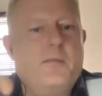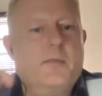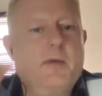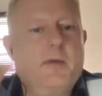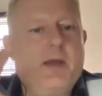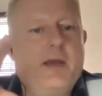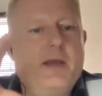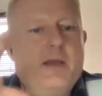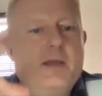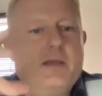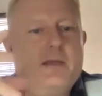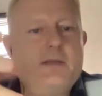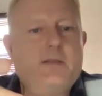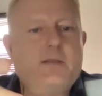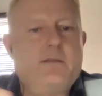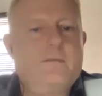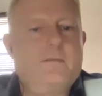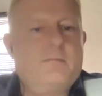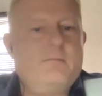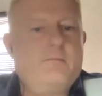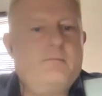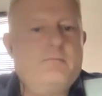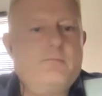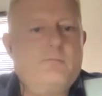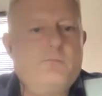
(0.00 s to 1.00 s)
is
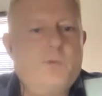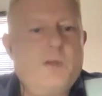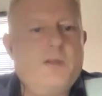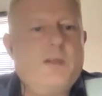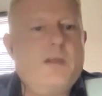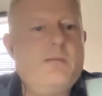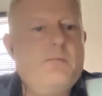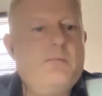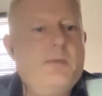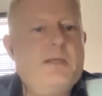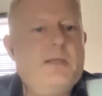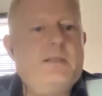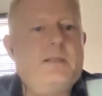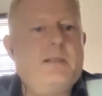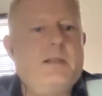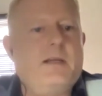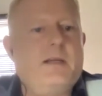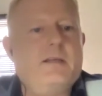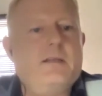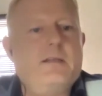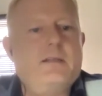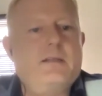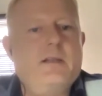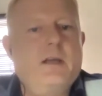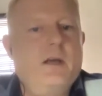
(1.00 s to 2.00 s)
within
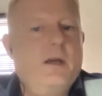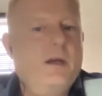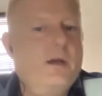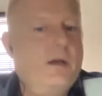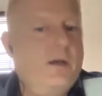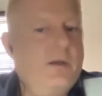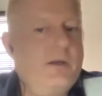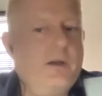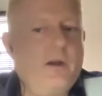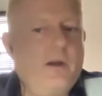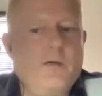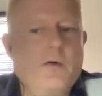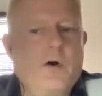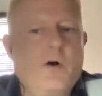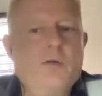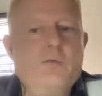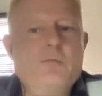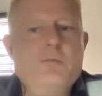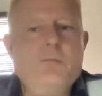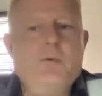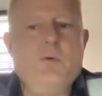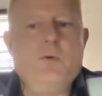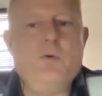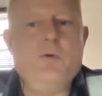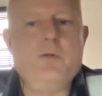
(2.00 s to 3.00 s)
business.
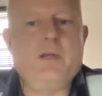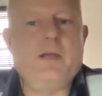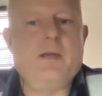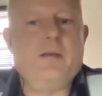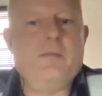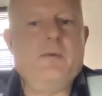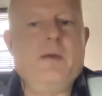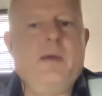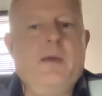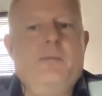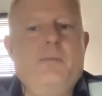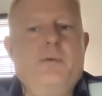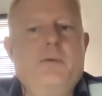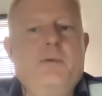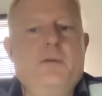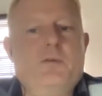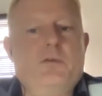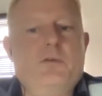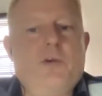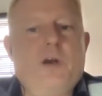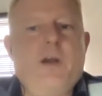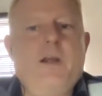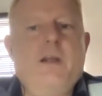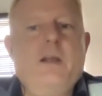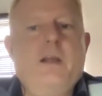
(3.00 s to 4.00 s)
Onboarding people,
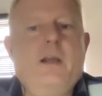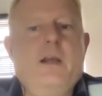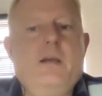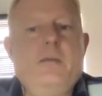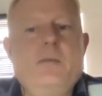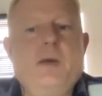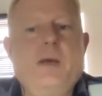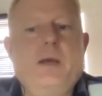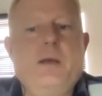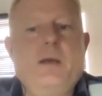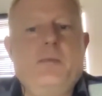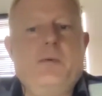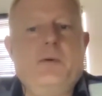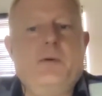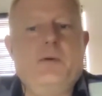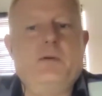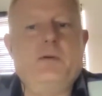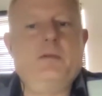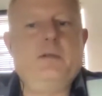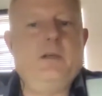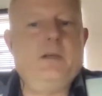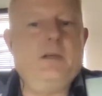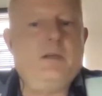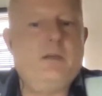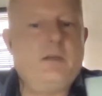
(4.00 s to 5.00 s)
training
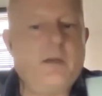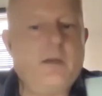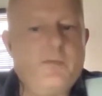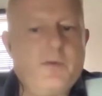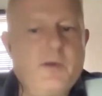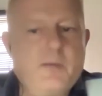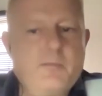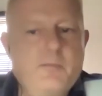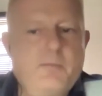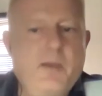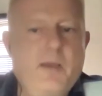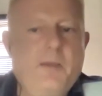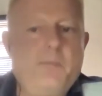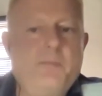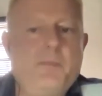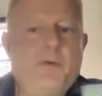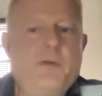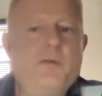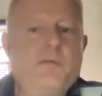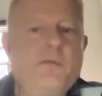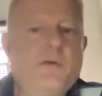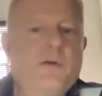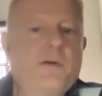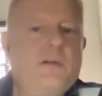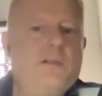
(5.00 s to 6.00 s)
people, giving
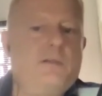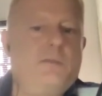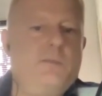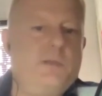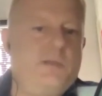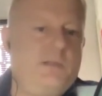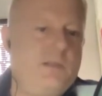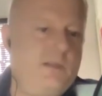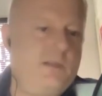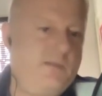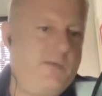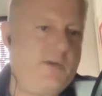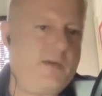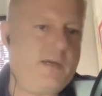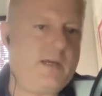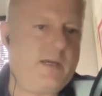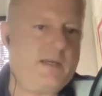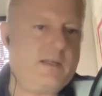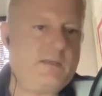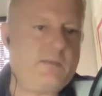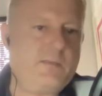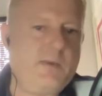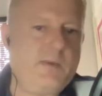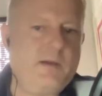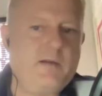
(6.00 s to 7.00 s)
people very specific
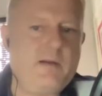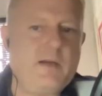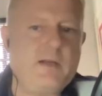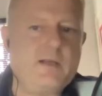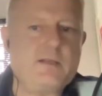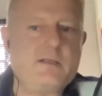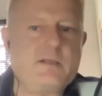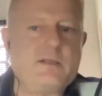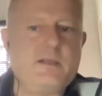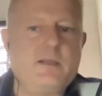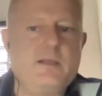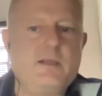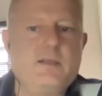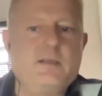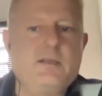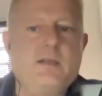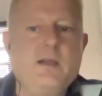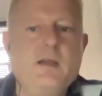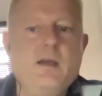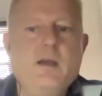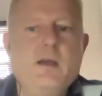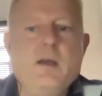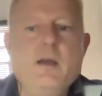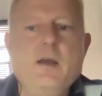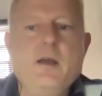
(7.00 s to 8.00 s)
experiences,
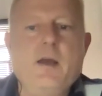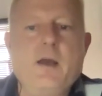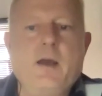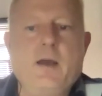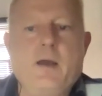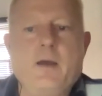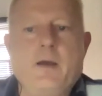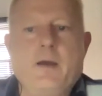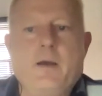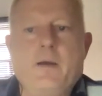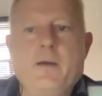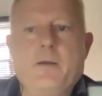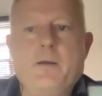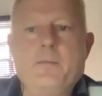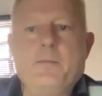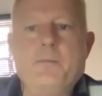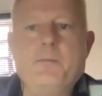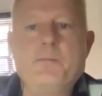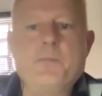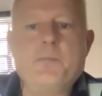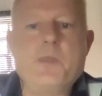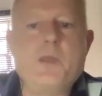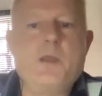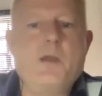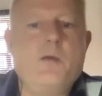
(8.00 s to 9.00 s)

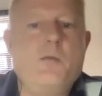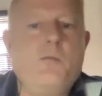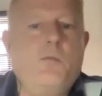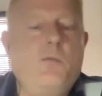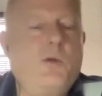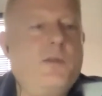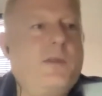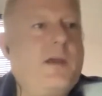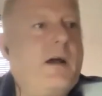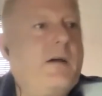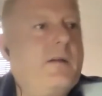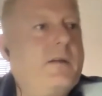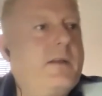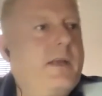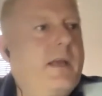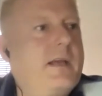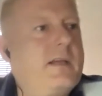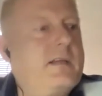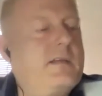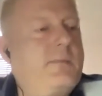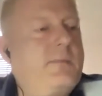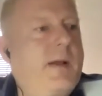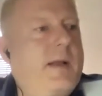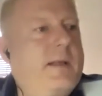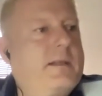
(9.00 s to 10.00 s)
without the
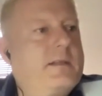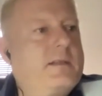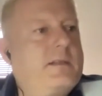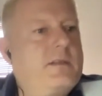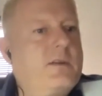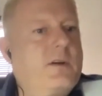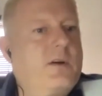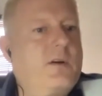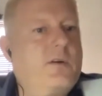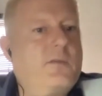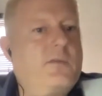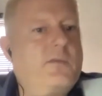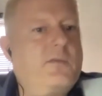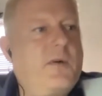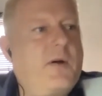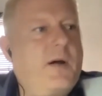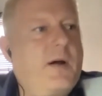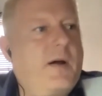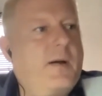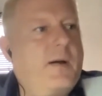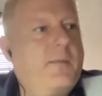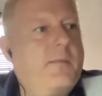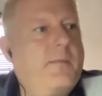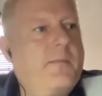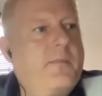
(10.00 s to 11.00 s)
expense of
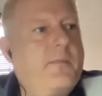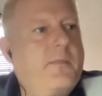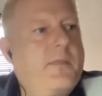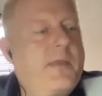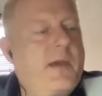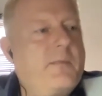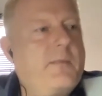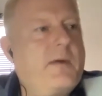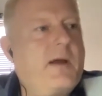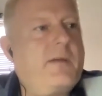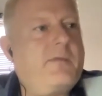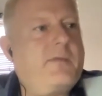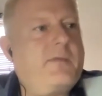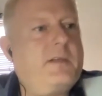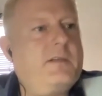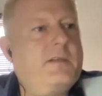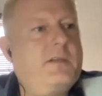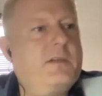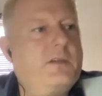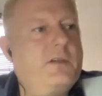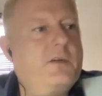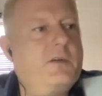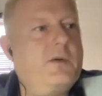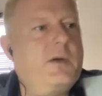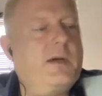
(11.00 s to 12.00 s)
them having
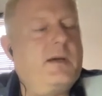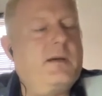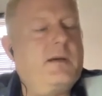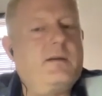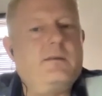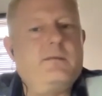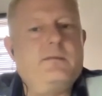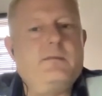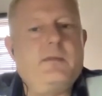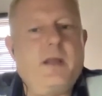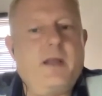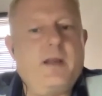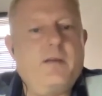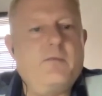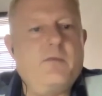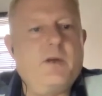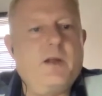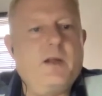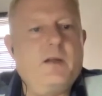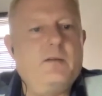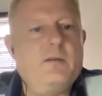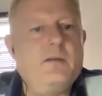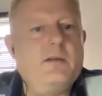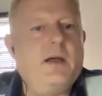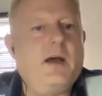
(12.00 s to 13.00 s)
to do it in
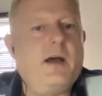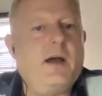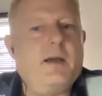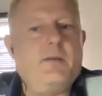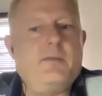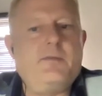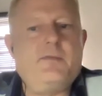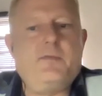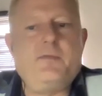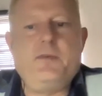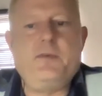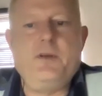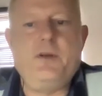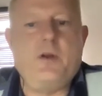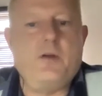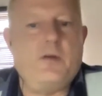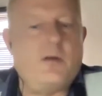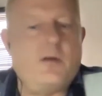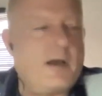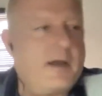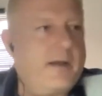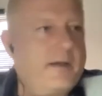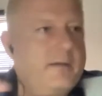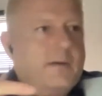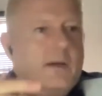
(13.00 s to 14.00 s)
real life.
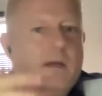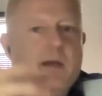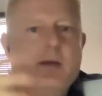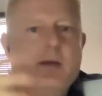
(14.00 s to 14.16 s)
Like,